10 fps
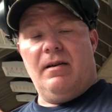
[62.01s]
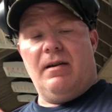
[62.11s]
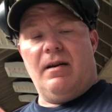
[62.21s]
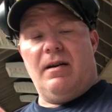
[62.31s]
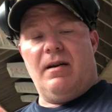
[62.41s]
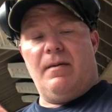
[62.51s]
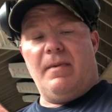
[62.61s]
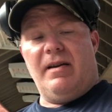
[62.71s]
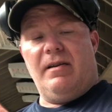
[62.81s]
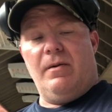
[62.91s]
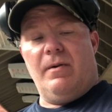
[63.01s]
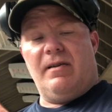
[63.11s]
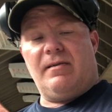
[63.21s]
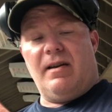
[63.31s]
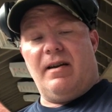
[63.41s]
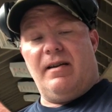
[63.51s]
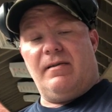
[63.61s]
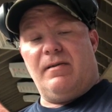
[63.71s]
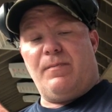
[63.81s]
Made in the USA, it's